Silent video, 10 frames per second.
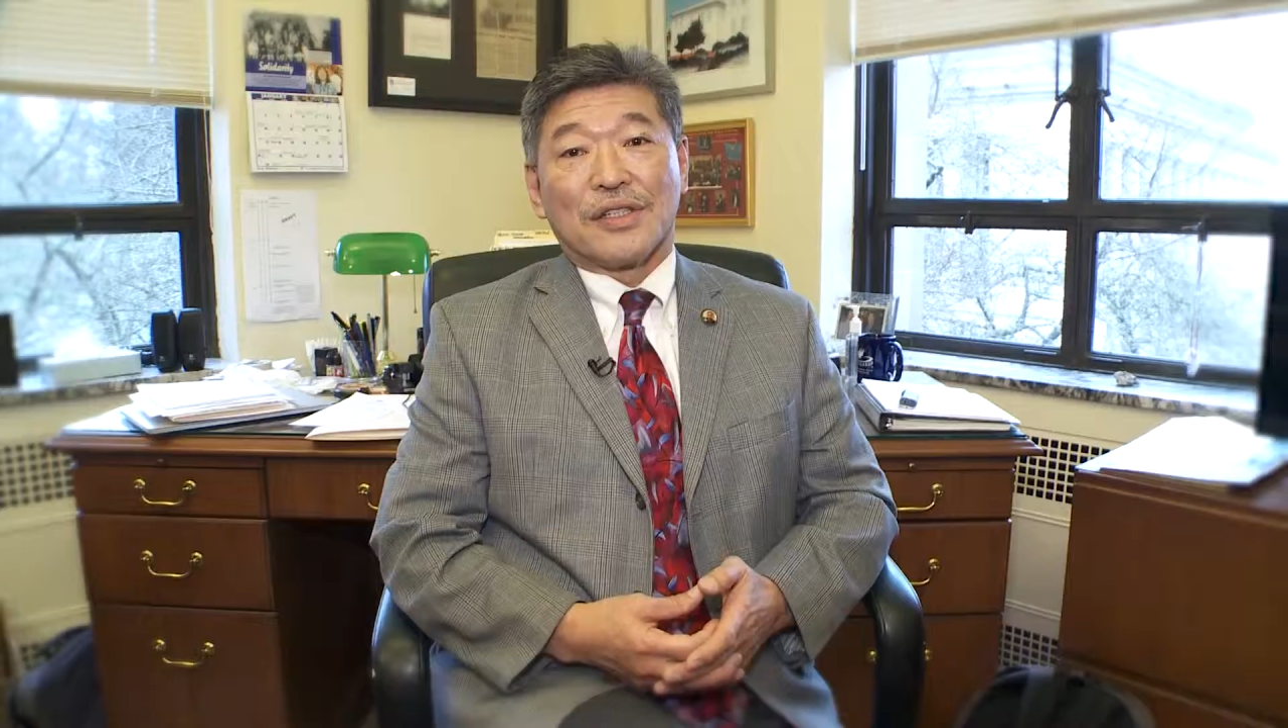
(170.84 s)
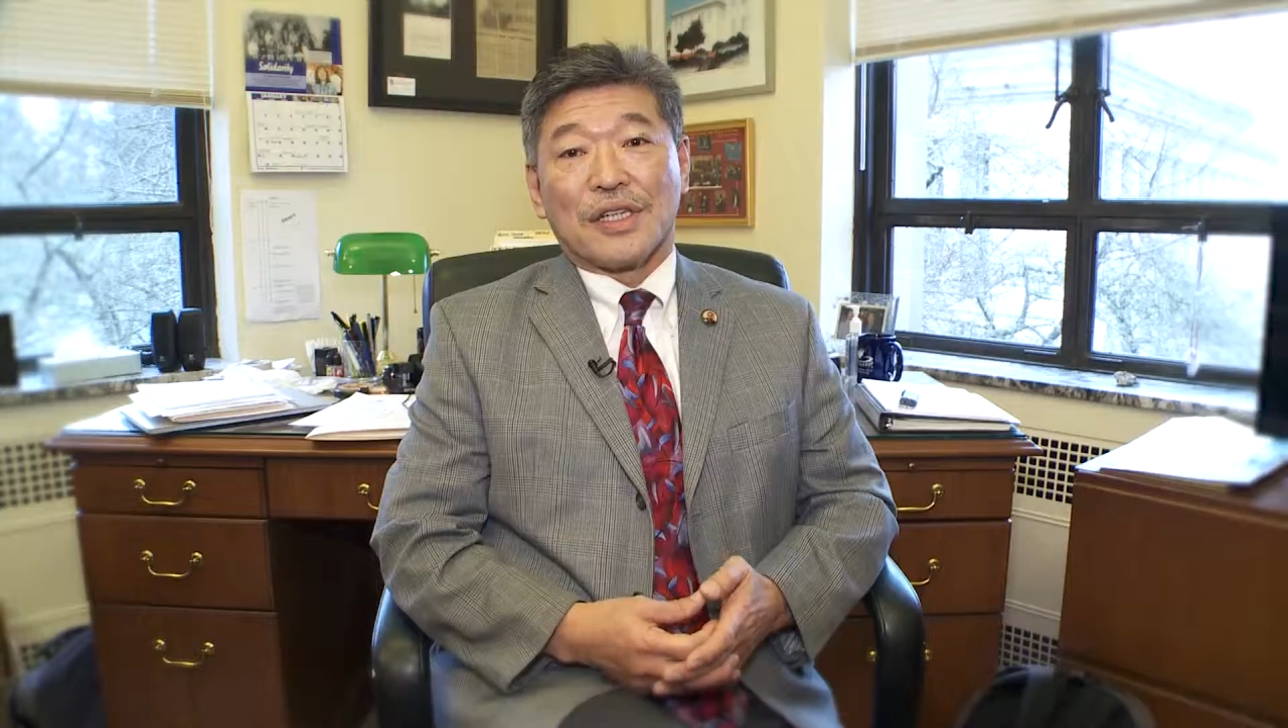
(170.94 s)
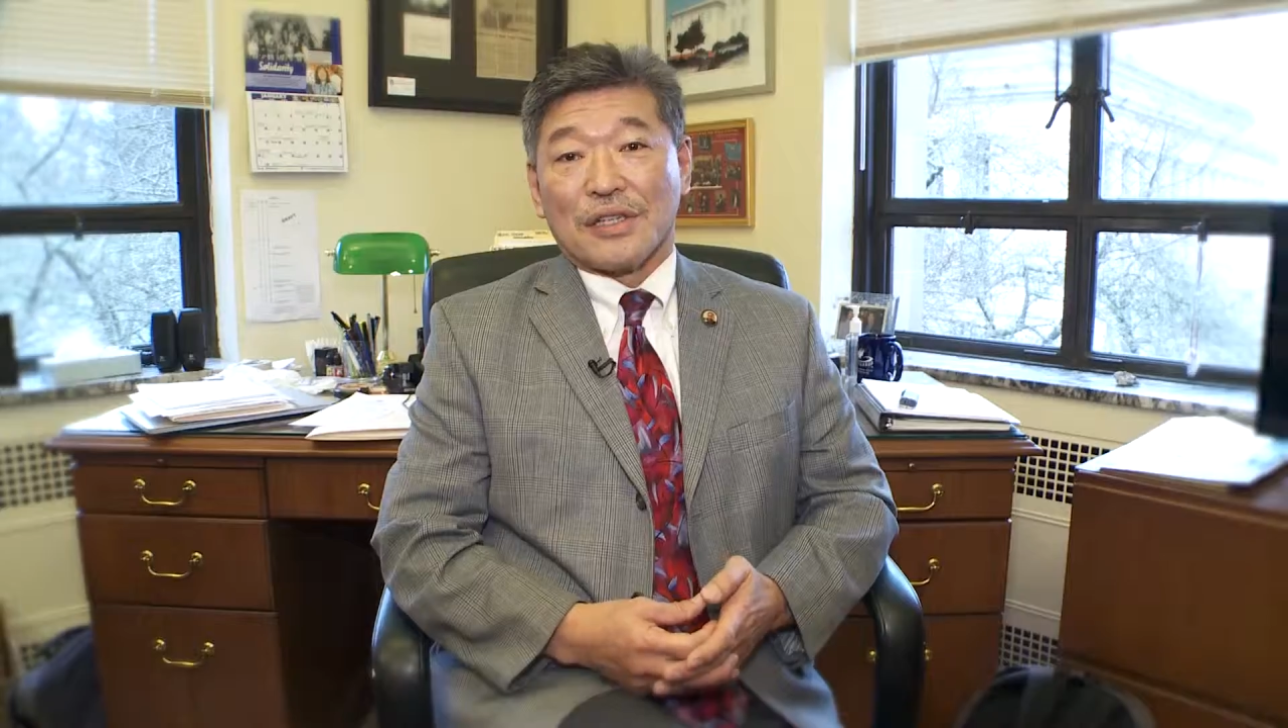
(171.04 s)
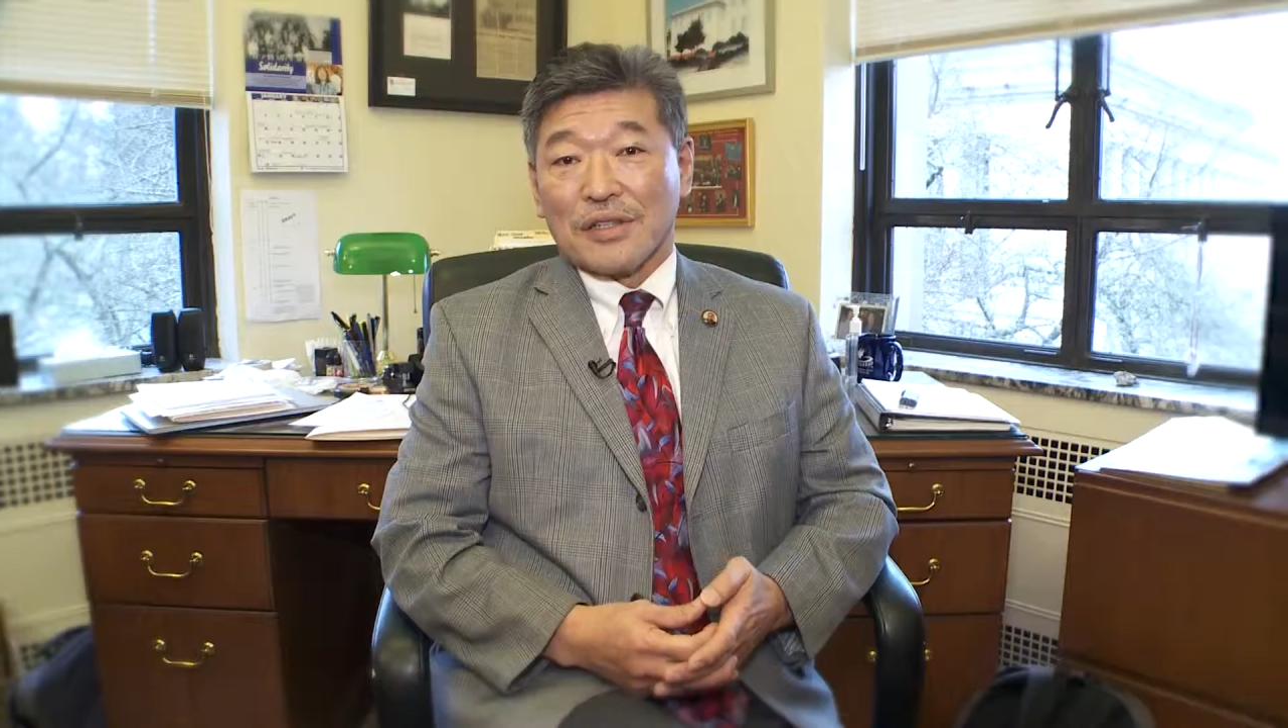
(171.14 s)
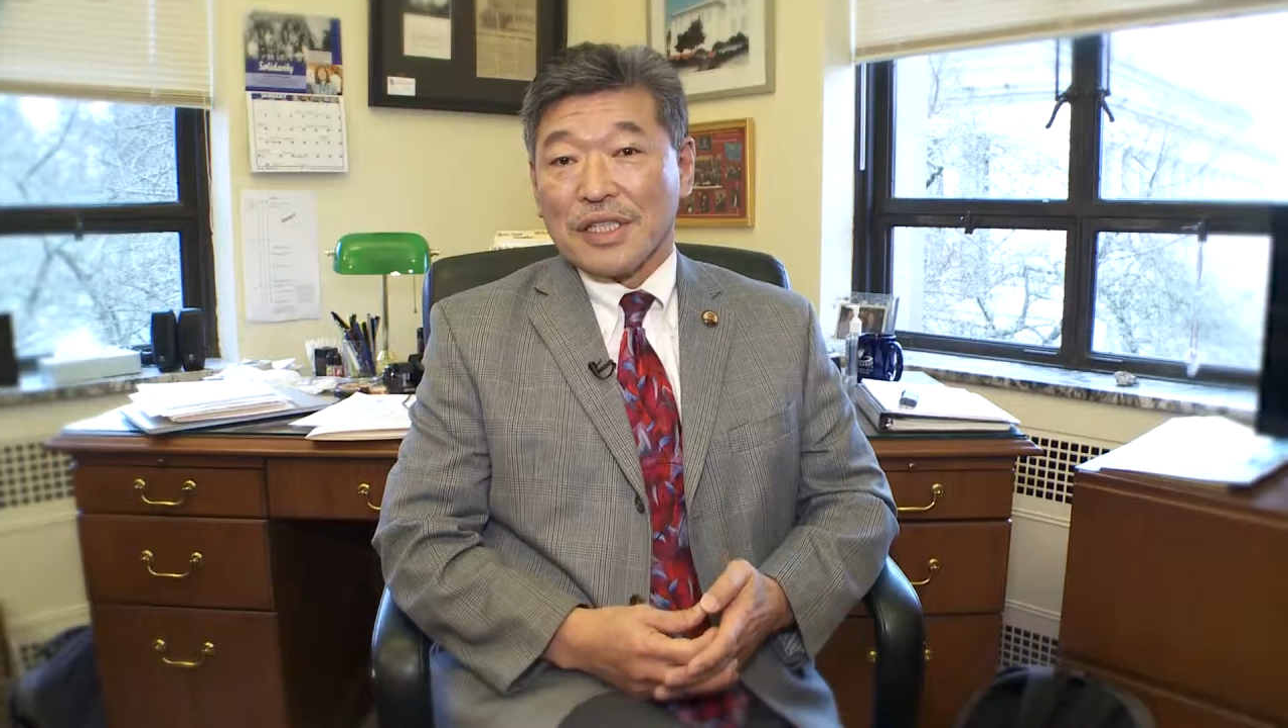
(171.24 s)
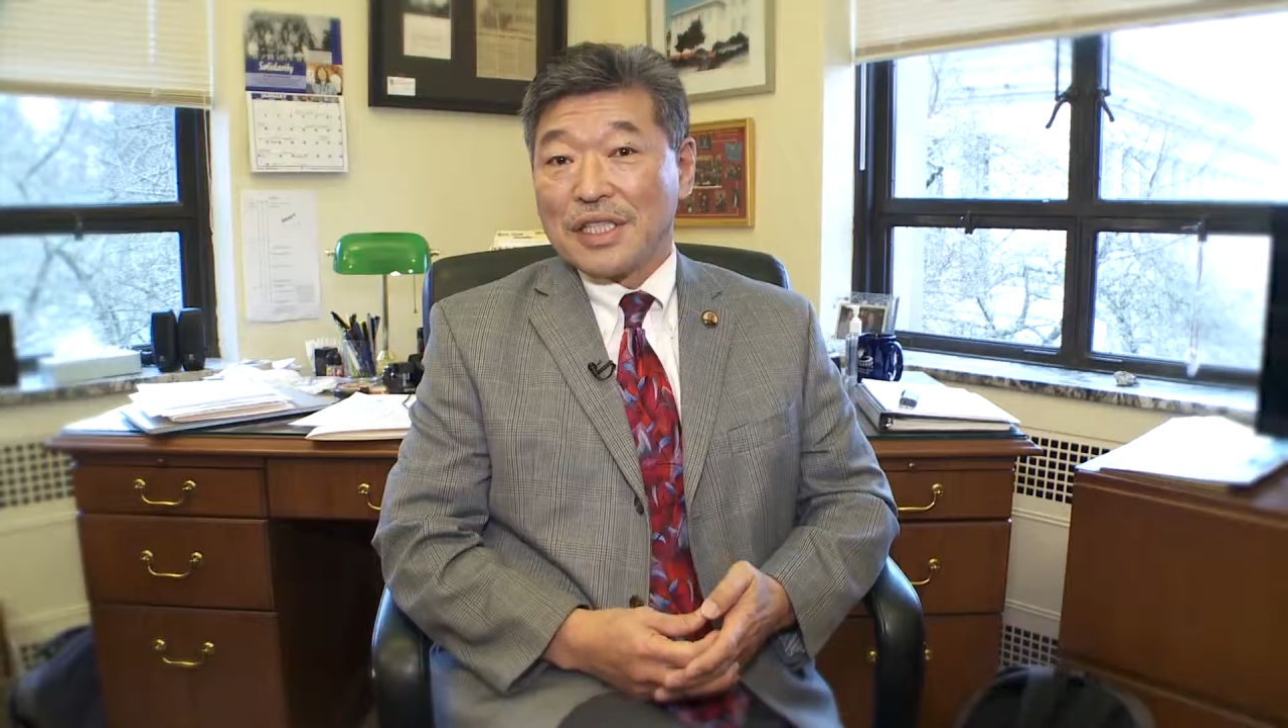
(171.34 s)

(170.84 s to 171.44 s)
can go to